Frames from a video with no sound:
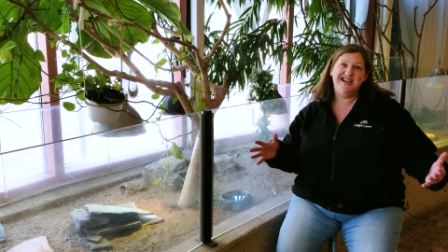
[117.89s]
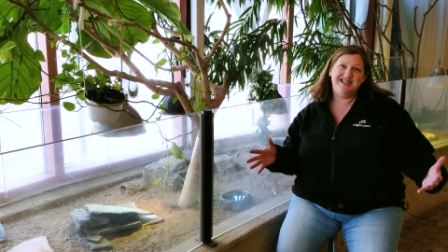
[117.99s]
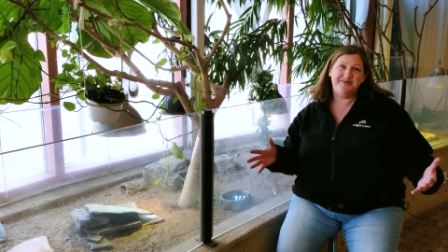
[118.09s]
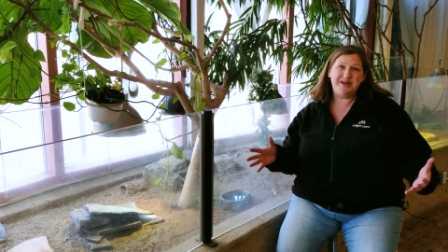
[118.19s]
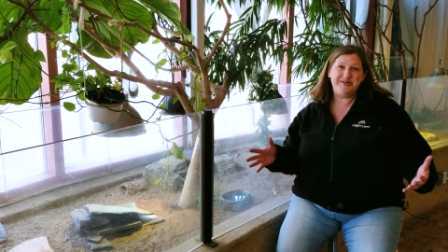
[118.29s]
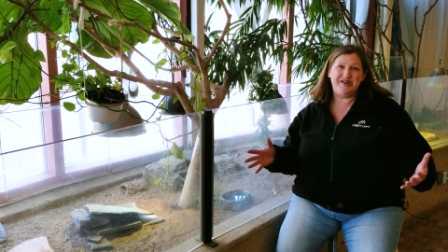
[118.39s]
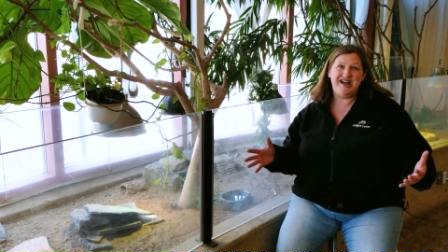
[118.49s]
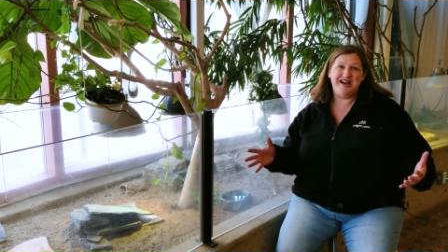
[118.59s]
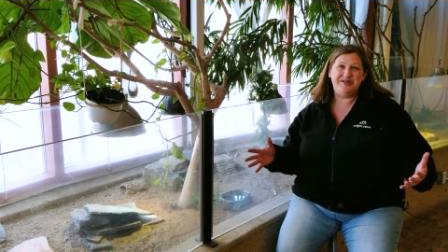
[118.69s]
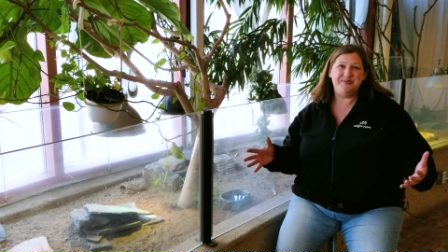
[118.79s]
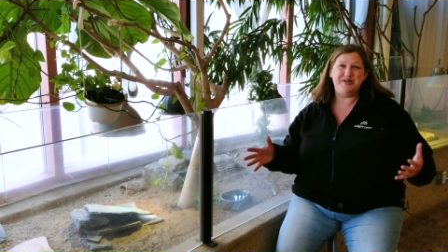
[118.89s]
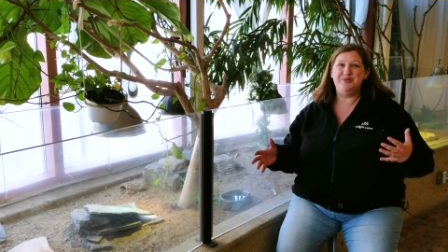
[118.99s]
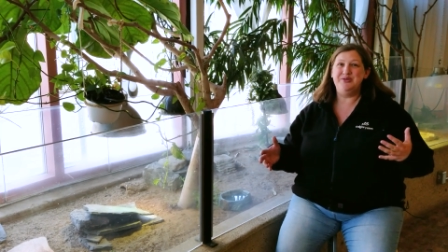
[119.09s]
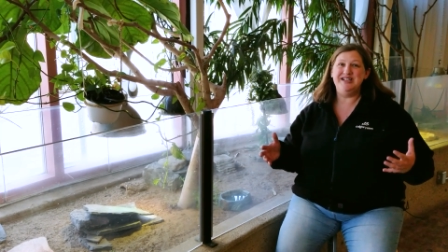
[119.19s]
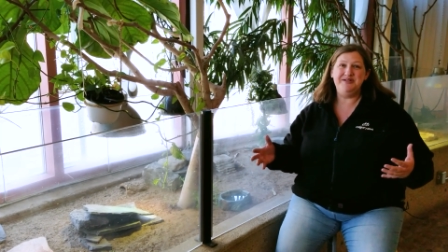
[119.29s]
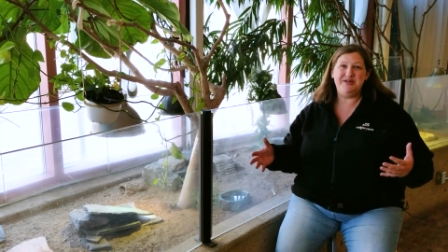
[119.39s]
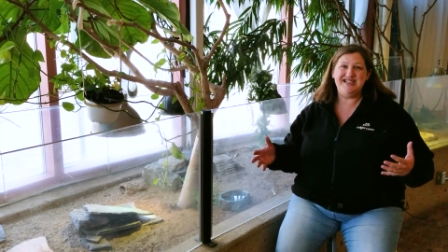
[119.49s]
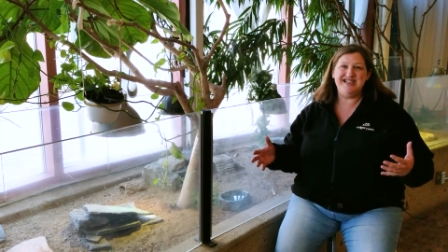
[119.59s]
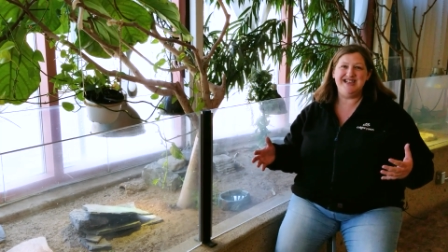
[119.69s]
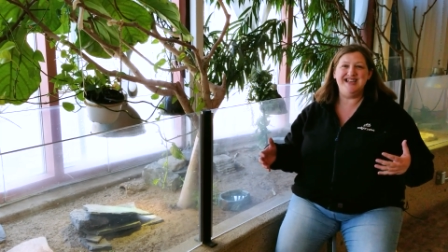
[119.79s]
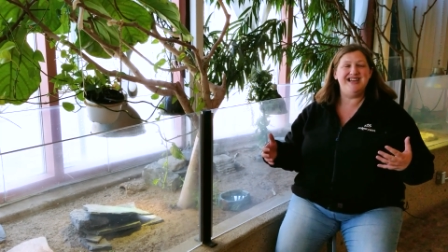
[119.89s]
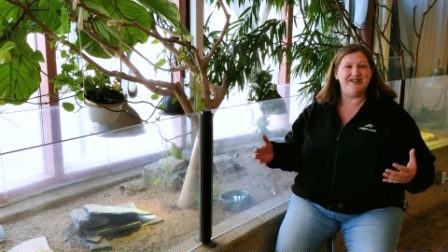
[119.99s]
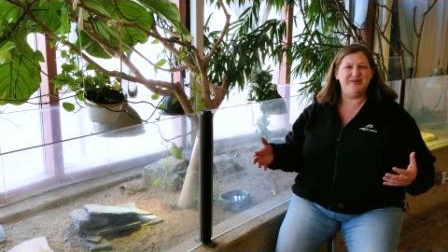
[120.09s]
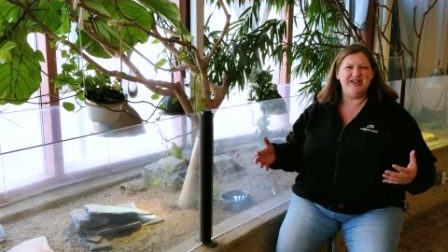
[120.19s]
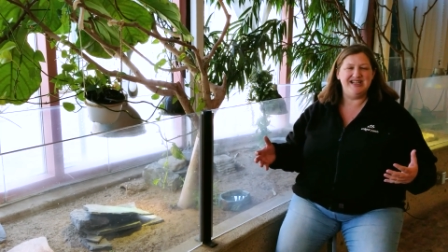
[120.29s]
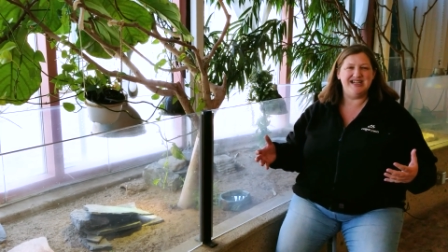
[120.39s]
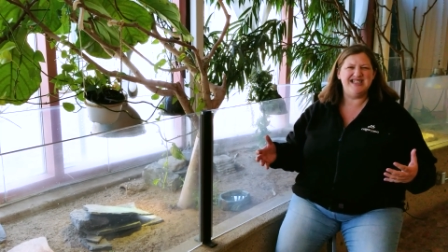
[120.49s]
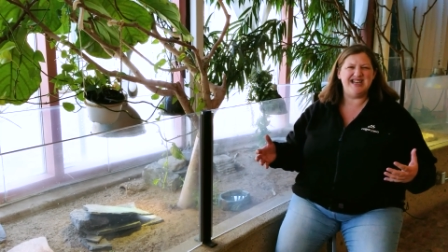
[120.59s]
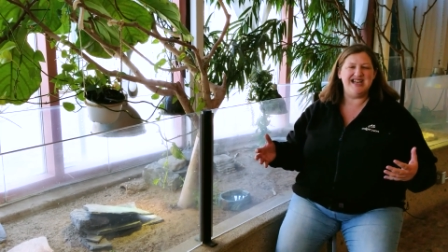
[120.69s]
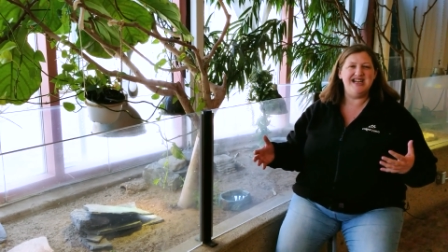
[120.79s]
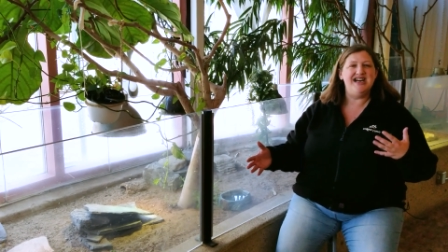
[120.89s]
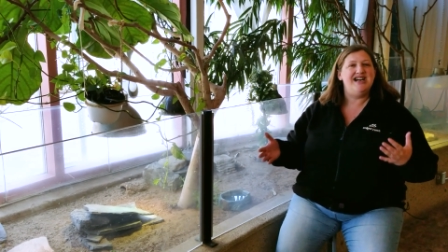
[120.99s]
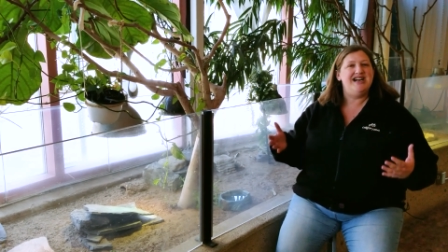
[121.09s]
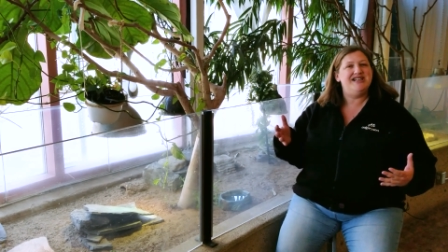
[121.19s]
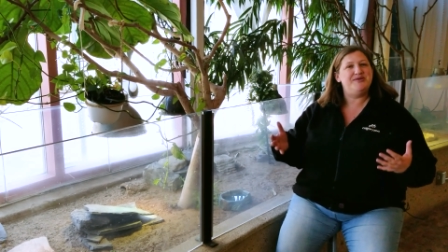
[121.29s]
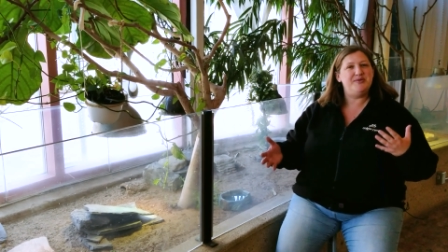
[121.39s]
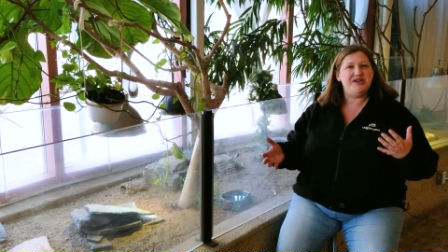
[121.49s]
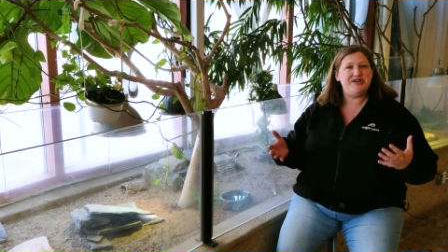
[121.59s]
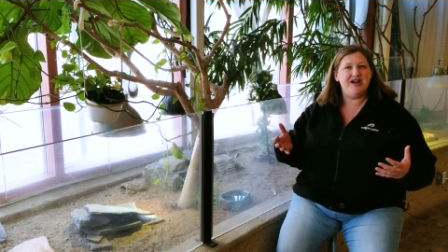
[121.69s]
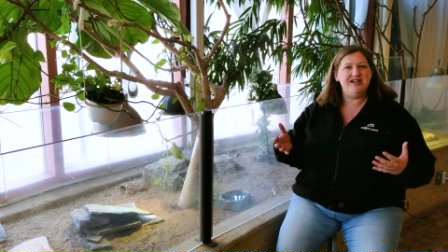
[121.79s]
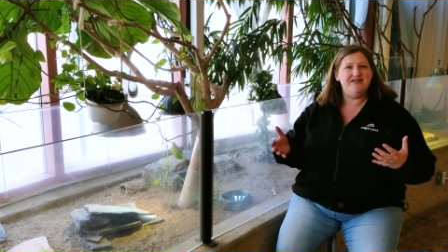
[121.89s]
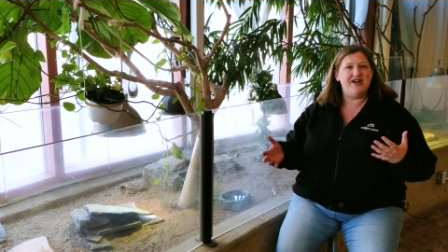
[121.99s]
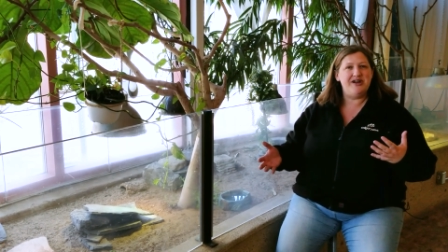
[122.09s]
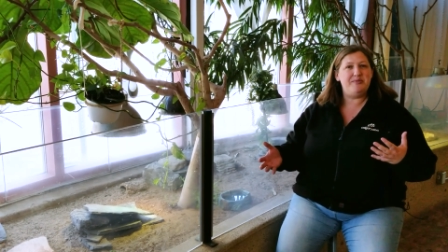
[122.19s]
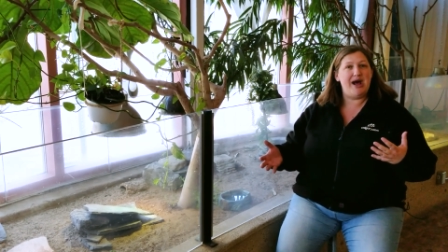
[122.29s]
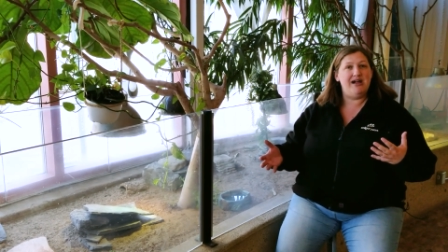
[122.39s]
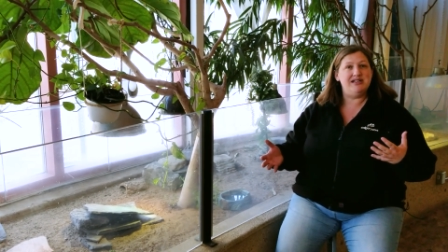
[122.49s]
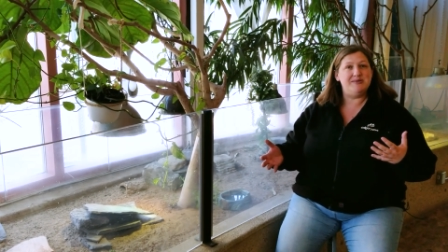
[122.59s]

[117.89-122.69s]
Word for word: Sometimes our classrooms are really busy and kids are really excited. So we wanna try and find a balance